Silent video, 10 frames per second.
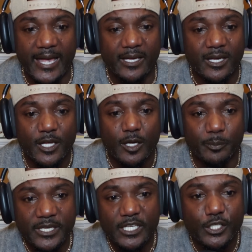Like,
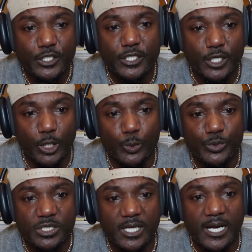be a good
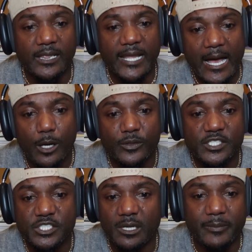coach. Allow
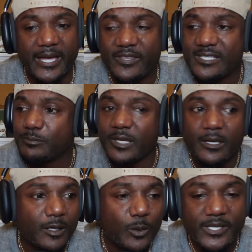this young man,
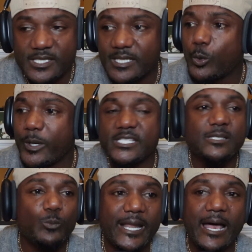
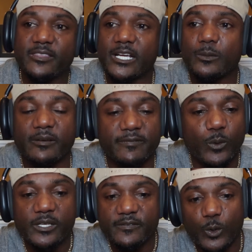Quincy went out there and ran
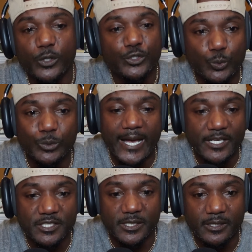44.2
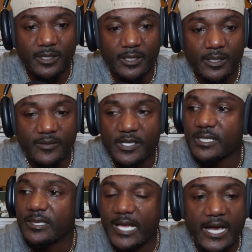last year. There's
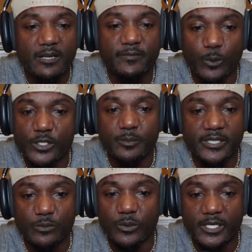a lot of
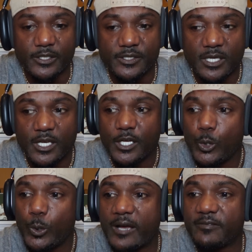400-meter runners
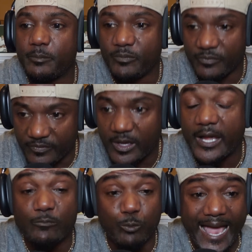who have,
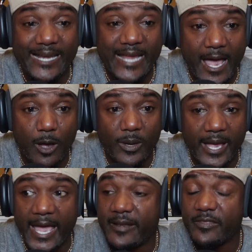and right now
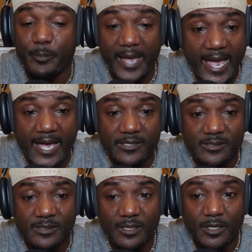and in the
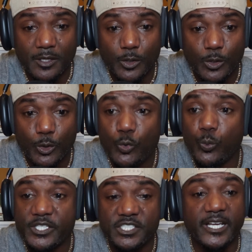past, who
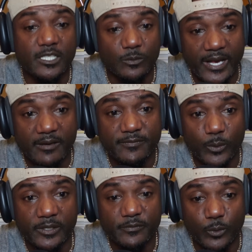wish they could have ran
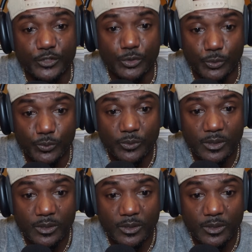44.2